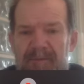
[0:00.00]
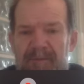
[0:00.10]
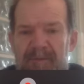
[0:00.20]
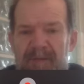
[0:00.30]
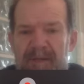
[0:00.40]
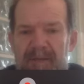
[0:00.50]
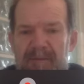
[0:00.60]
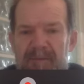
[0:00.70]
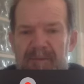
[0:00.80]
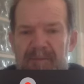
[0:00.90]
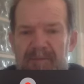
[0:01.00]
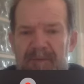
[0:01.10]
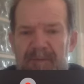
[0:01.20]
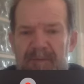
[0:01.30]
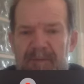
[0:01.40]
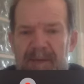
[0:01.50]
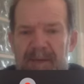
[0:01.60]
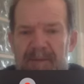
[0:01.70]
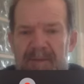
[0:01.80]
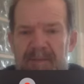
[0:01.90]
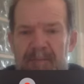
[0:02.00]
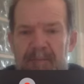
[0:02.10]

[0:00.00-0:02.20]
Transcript: £1,550,